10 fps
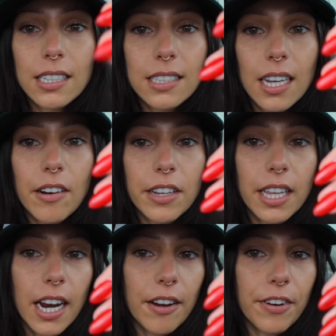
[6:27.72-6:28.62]
is the color
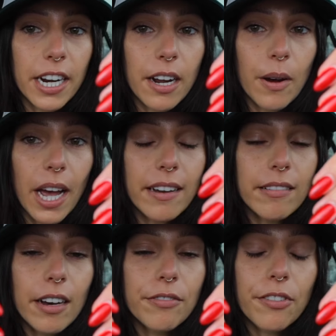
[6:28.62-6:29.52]
that I have right now. I
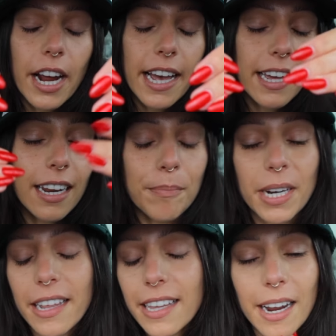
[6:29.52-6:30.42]
love red,
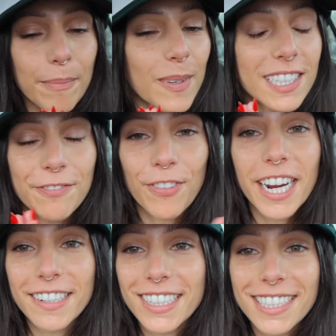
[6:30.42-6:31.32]
but I think I'm gonna
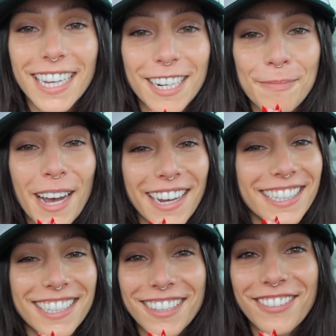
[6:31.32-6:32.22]
finally say
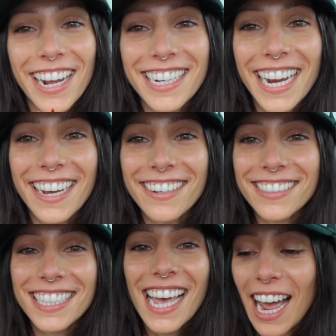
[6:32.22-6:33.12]
goodbye to the red
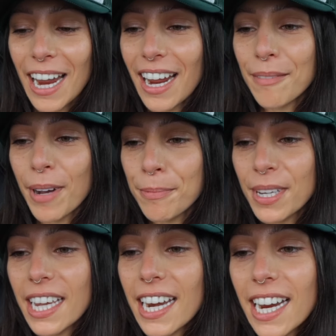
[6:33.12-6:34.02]
nails. I might
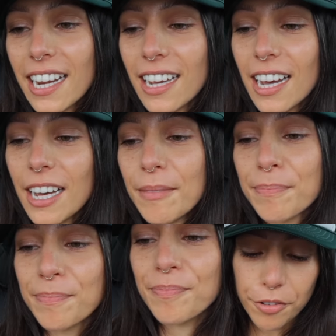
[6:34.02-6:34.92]
be getting
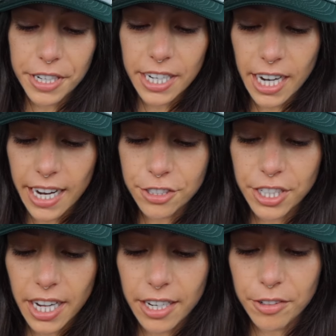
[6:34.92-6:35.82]
green.
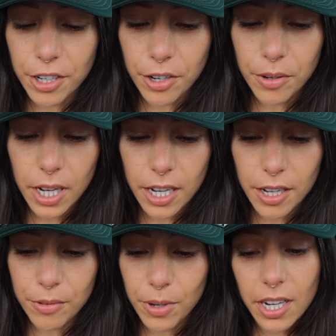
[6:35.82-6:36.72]
Actually, I don't
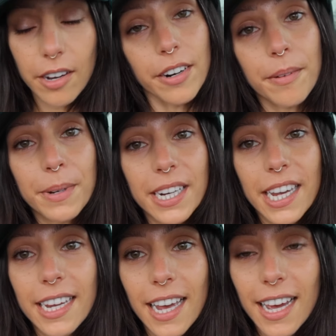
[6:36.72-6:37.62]
know what color I'm gonna
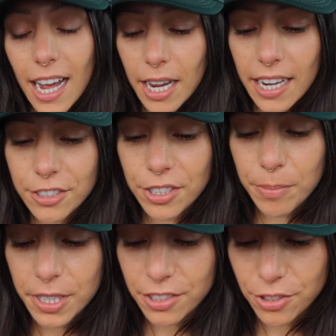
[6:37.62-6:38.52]
get yet. I actually
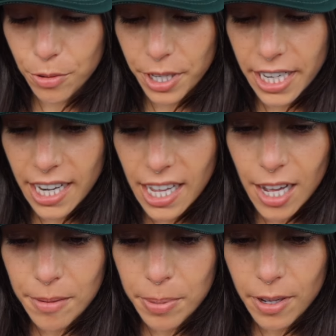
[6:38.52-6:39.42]
put a story
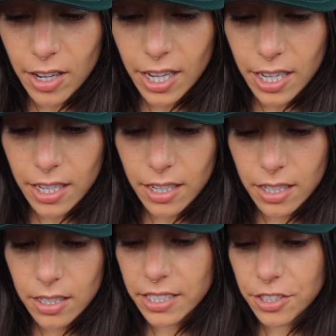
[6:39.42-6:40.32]
up on
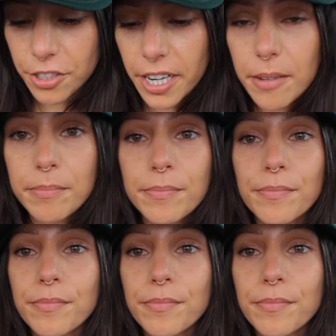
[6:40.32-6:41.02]
Instagram